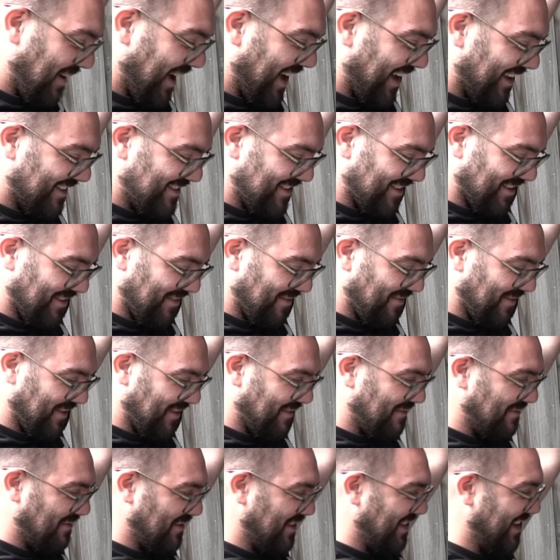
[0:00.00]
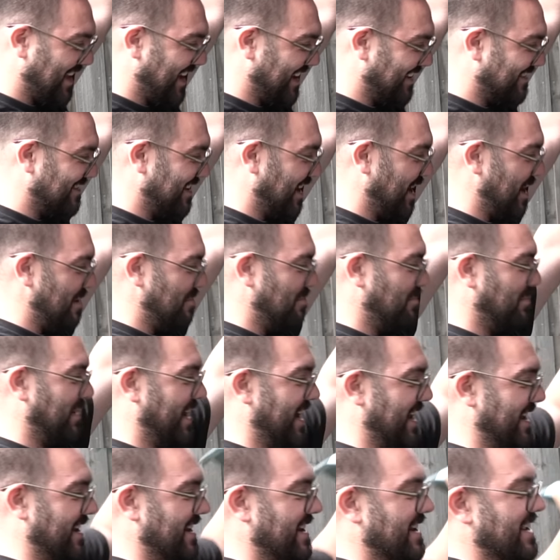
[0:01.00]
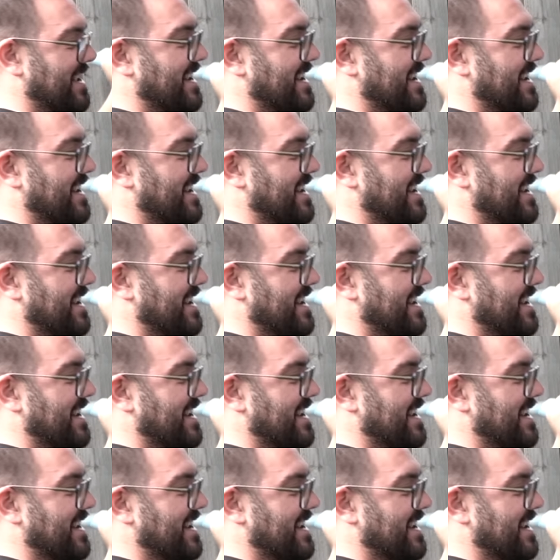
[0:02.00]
parts off it for the XE, but